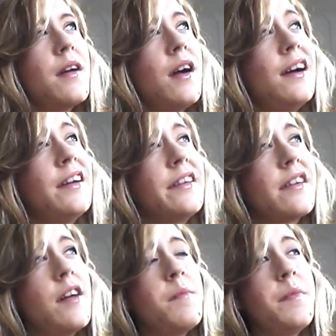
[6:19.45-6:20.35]
And
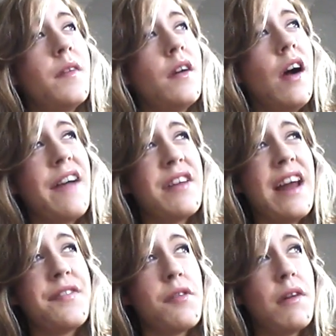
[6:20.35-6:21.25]
I haven't
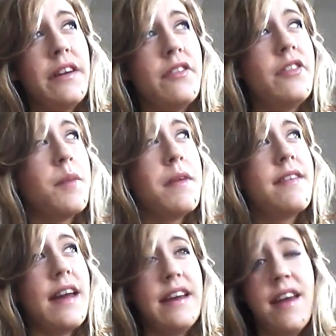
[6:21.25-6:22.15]
left a relationship in
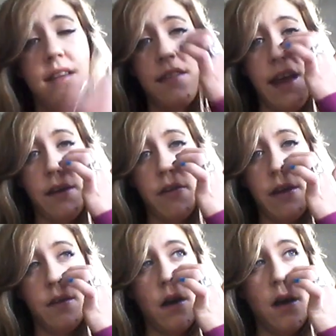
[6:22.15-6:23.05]
10 years,
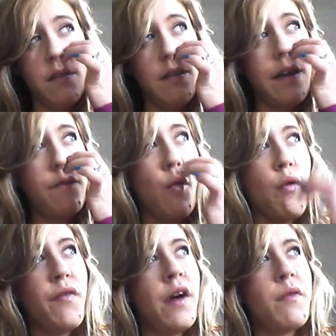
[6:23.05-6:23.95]
actually. The last, like,
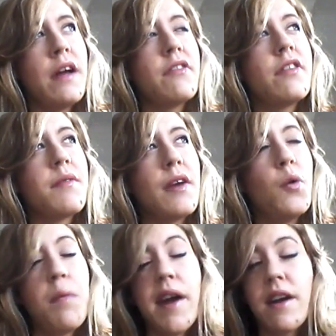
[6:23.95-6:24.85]
4 or 5 relationships, they
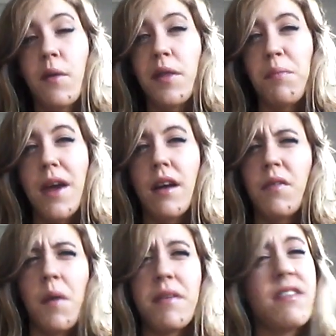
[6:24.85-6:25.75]
all break up with me.
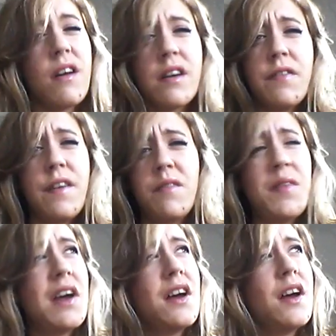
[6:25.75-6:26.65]
I'm a sucker for...
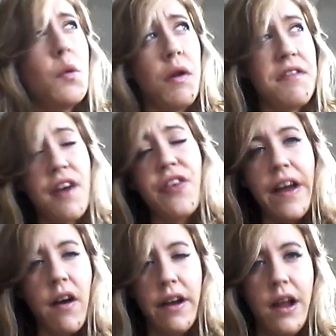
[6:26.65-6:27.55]
Once I
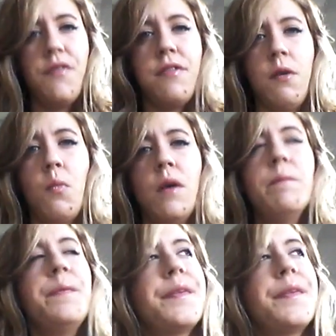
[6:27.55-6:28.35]
think I love someone,